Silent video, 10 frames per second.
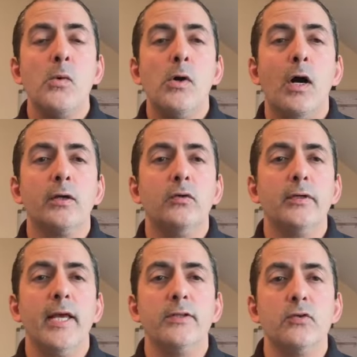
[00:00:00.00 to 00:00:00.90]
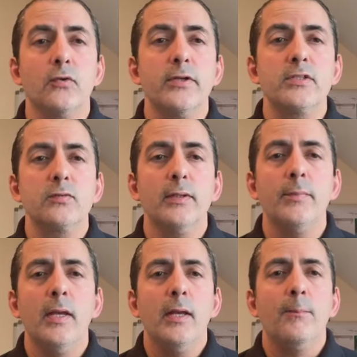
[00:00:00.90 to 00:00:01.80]
a good endurance swim.
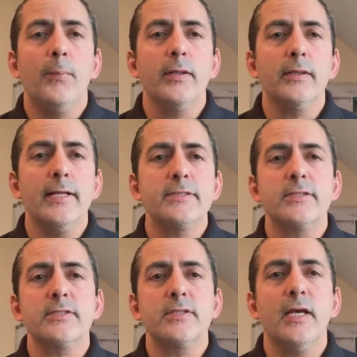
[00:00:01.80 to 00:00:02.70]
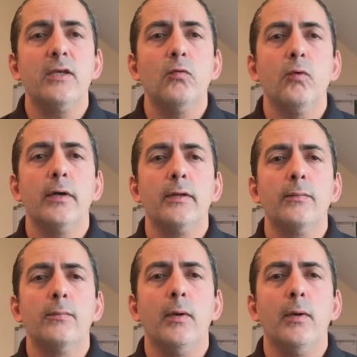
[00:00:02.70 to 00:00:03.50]
But let's just say you want to